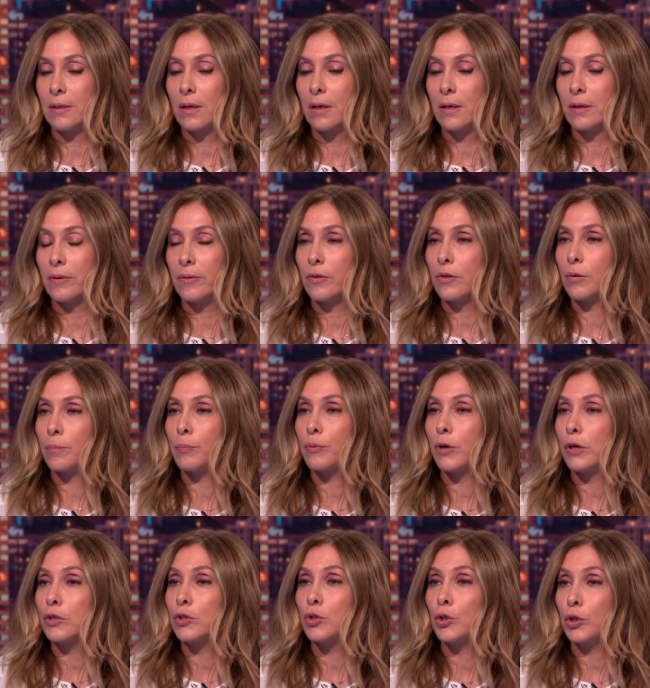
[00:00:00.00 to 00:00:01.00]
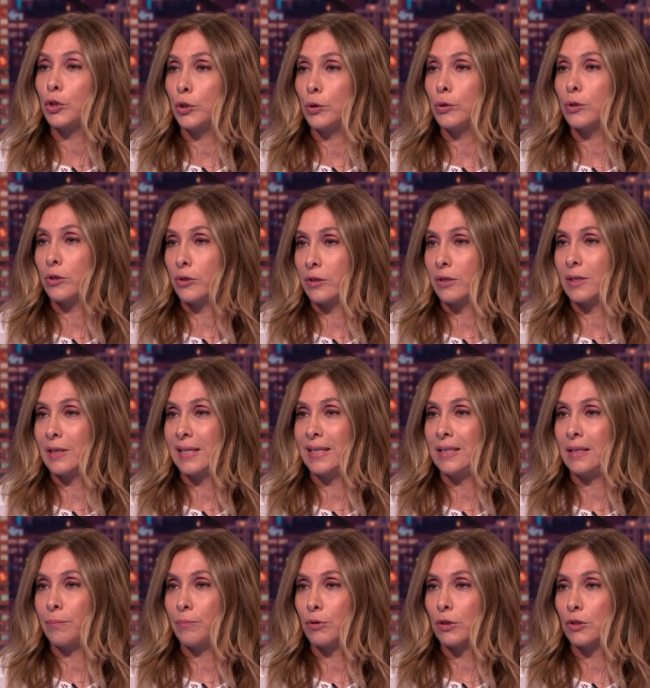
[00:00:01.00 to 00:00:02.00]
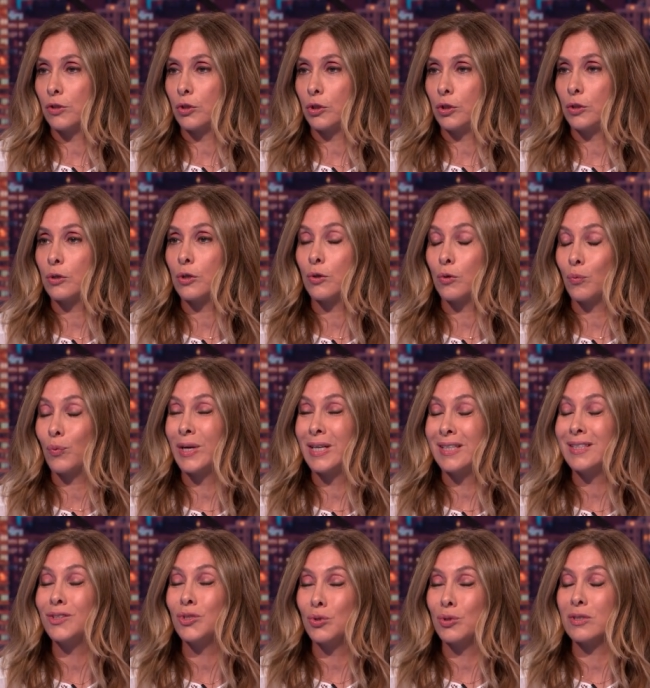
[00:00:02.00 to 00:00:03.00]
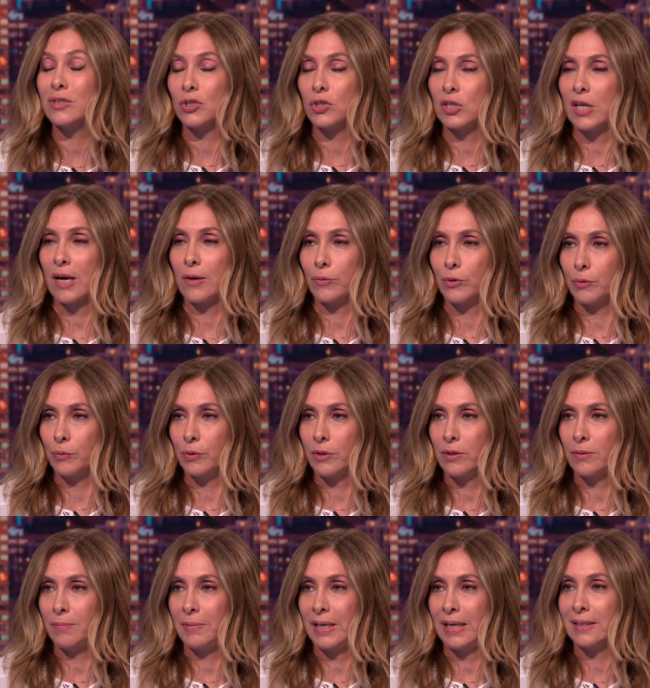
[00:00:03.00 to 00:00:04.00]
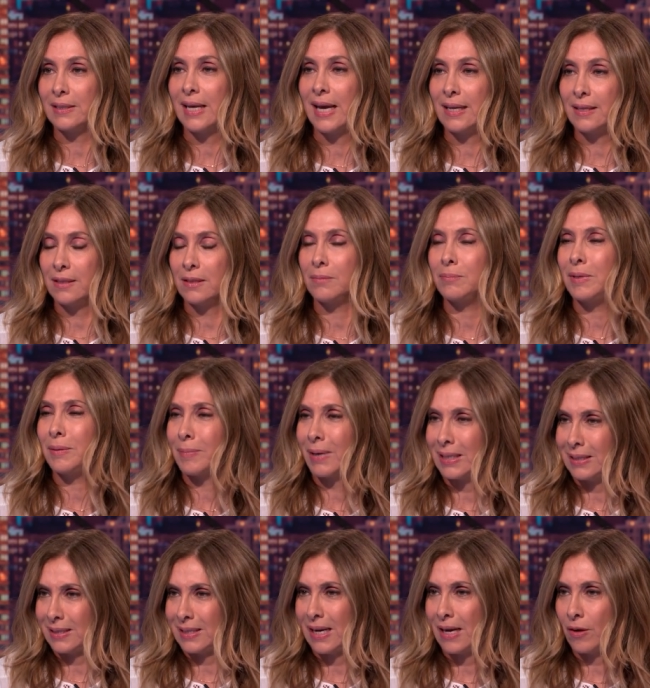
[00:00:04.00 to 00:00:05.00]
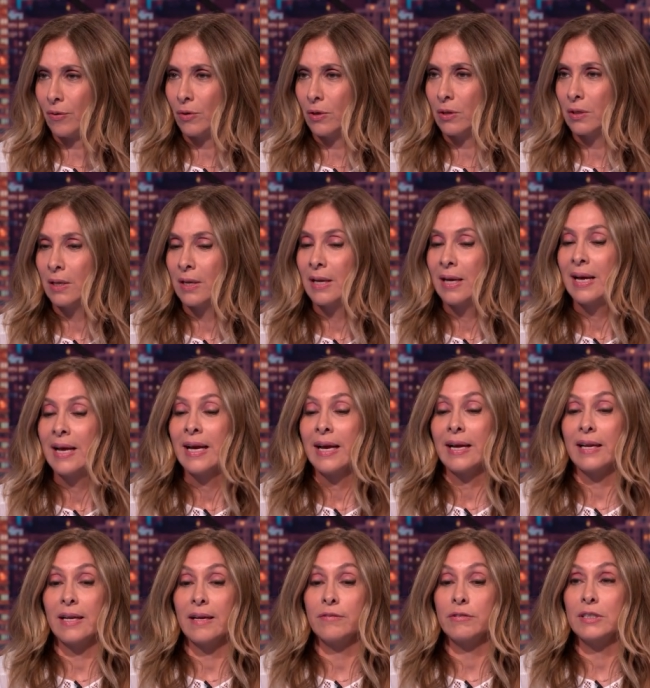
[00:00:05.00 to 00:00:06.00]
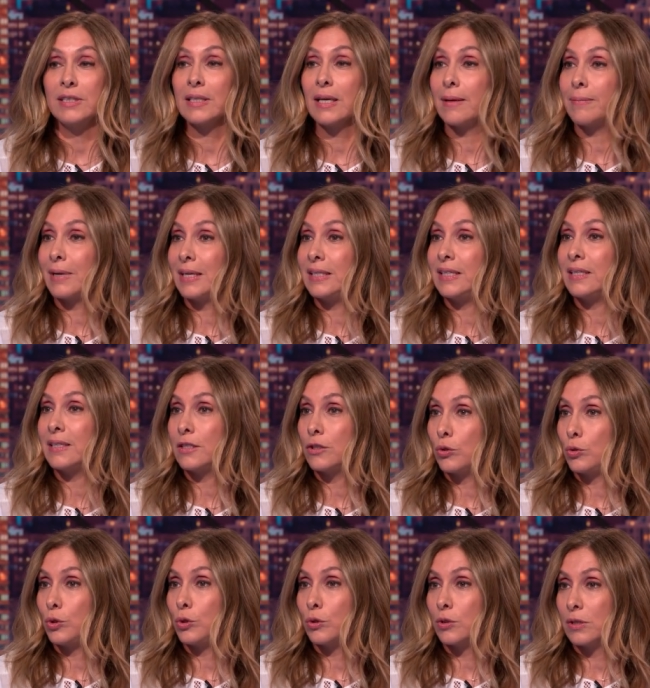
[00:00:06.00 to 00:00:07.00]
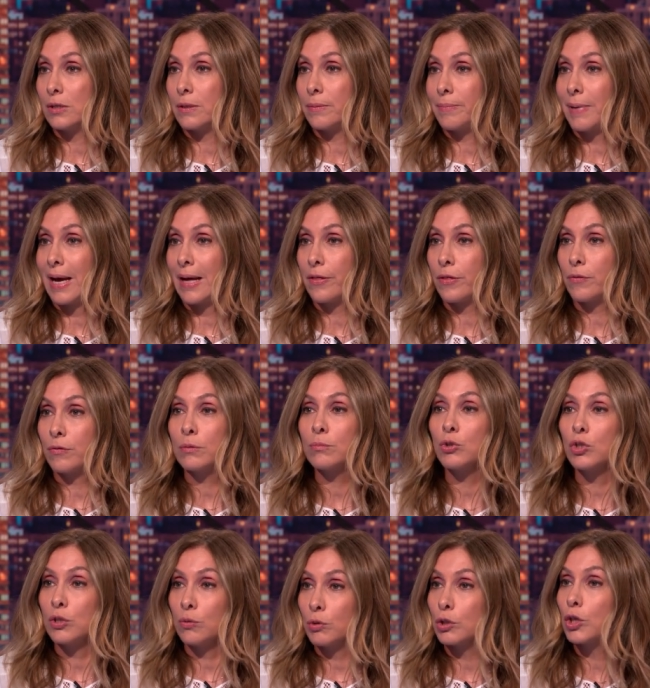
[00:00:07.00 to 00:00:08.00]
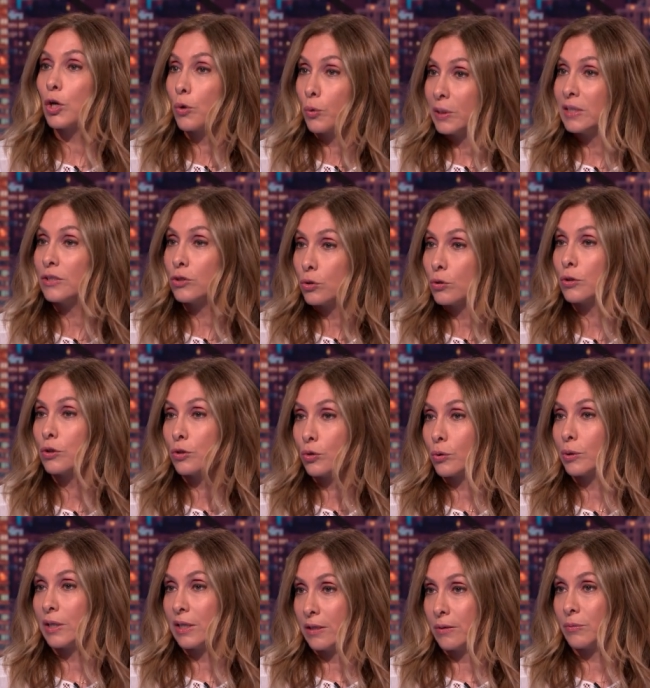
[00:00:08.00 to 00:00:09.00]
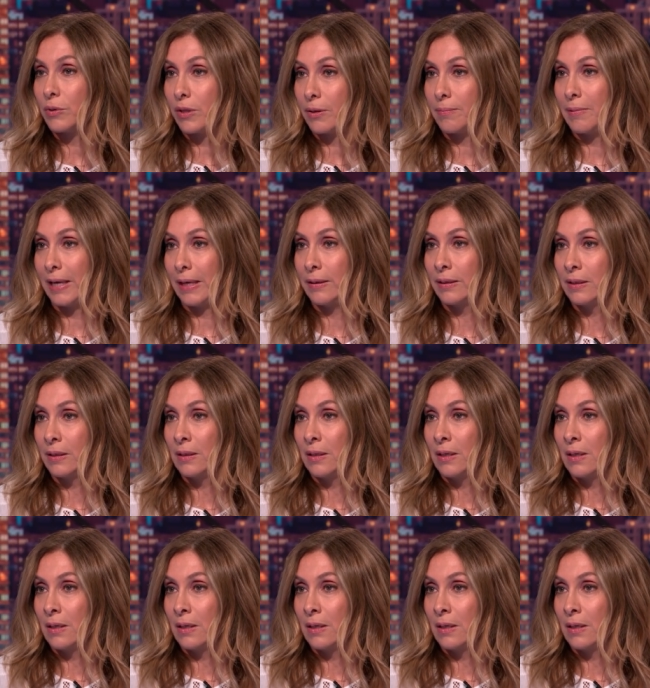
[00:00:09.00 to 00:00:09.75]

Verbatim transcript: The the prosecutor, the lady prosecutor, went into the shower with me and handed me my towel, and every time I needed to use the bathroom, she would go into the toilet with me.